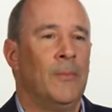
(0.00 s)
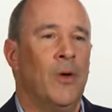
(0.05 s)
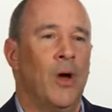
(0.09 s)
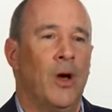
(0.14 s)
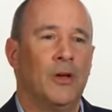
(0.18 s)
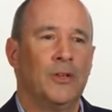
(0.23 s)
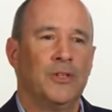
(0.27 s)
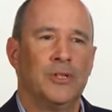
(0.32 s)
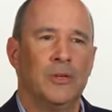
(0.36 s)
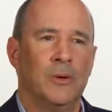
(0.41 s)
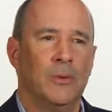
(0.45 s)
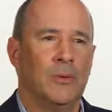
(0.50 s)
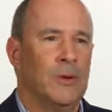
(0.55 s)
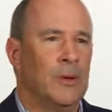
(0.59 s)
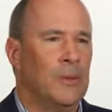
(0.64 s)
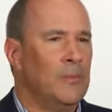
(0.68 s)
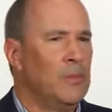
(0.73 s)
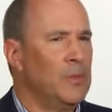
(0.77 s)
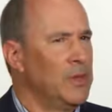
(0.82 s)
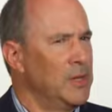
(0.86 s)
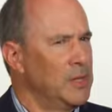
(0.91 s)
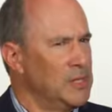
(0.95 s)
Also,
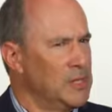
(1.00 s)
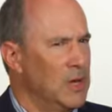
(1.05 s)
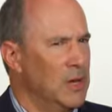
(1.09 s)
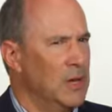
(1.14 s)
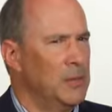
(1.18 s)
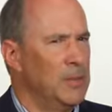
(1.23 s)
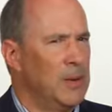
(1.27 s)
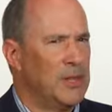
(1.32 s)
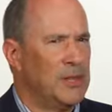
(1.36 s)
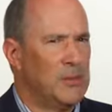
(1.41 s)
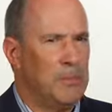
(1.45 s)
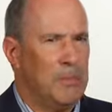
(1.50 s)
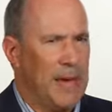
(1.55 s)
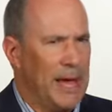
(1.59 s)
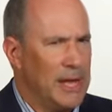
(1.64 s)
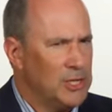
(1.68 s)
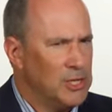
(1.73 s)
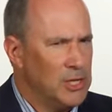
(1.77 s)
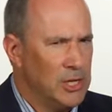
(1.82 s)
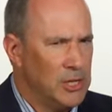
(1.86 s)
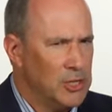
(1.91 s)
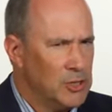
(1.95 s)
let's talk about the
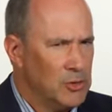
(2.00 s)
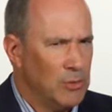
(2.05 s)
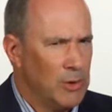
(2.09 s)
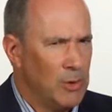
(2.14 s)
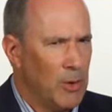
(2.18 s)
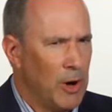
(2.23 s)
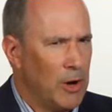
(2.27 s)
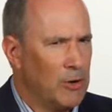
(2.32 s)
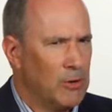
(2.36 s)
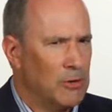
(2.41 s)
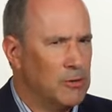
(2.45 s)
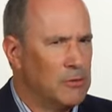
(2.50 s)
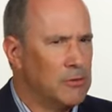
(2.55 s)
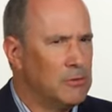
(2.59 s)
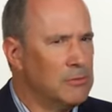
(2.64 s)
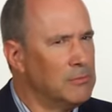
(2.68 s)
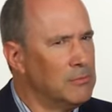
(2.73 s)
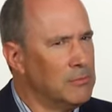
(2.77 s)
batch history records.